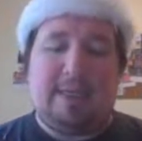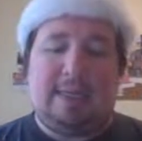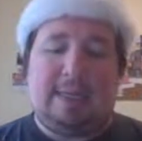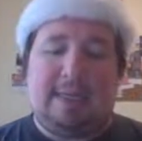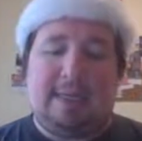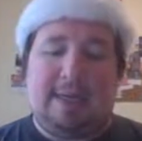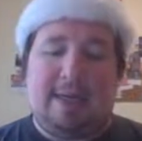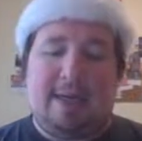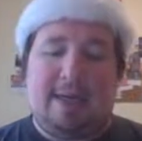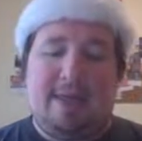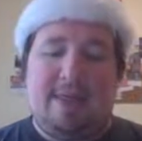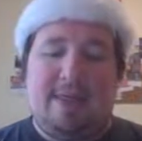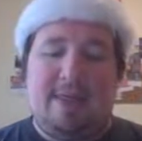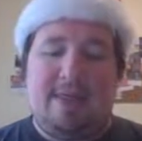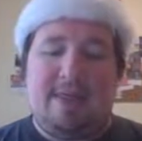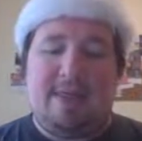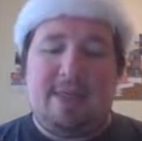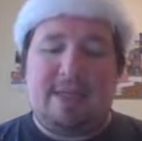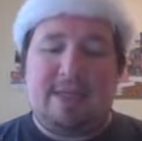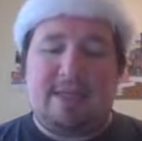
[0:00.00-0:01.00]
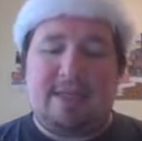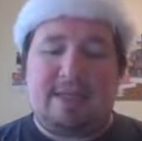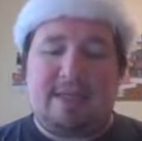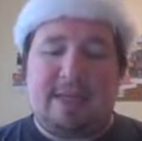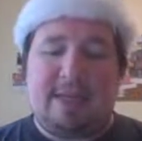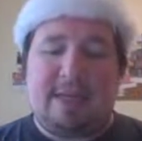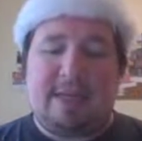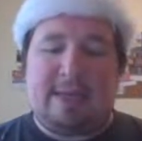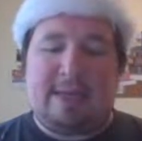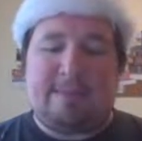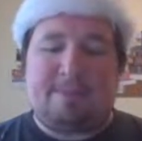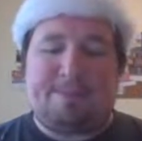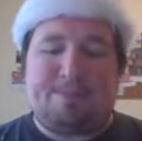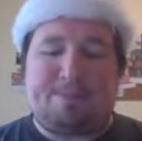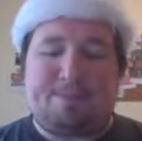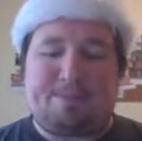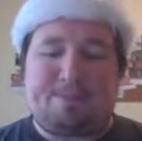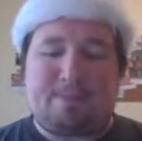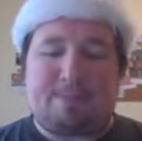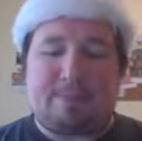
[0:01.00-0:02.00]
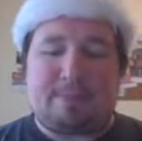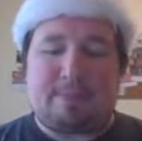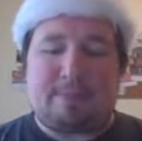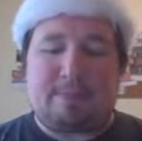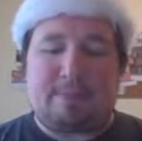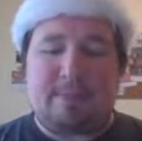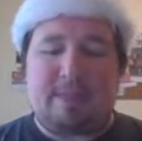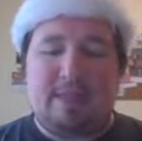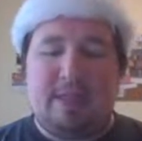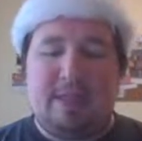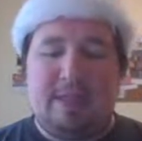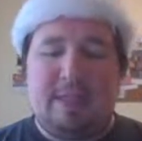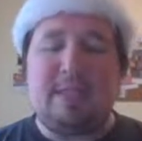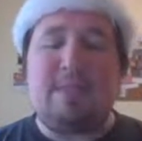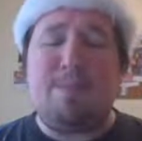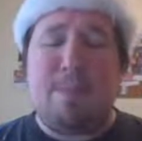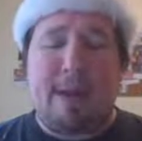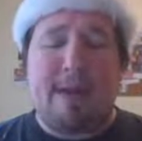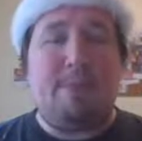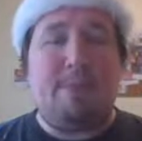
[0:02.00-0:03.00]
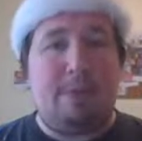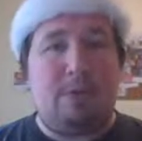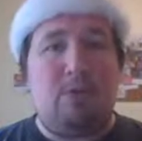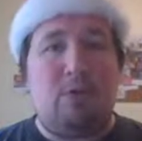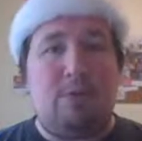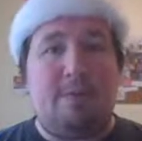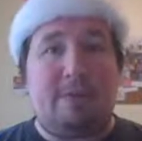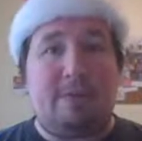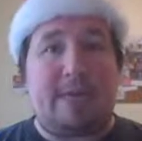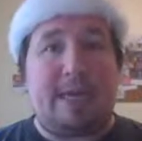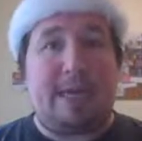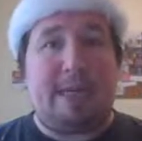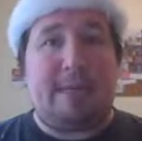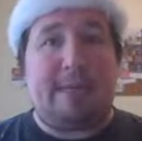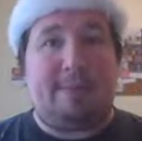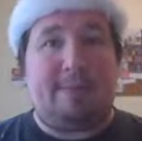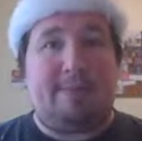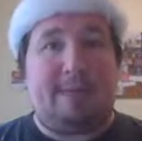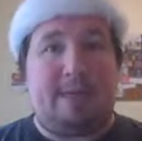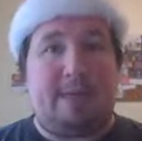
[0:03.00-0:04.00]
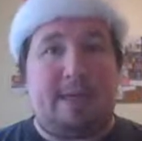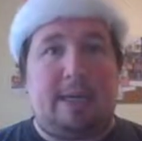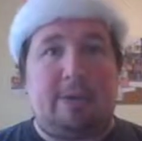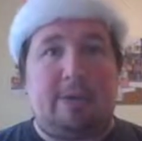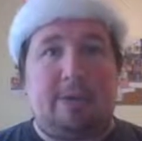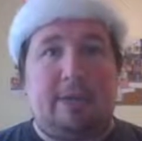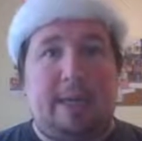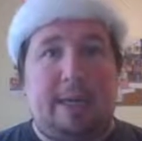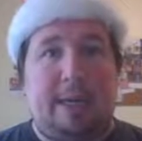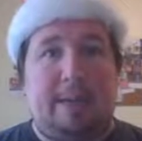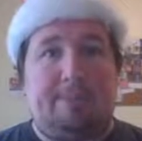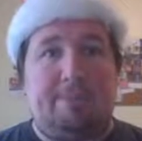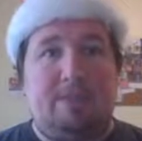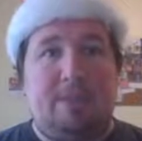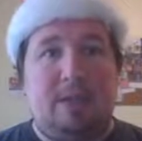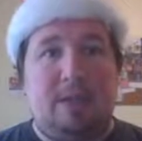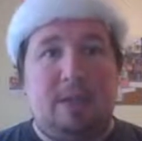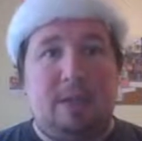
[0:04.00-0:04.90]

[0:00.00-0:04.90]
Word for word: this might have been Uber's endgame the entire time.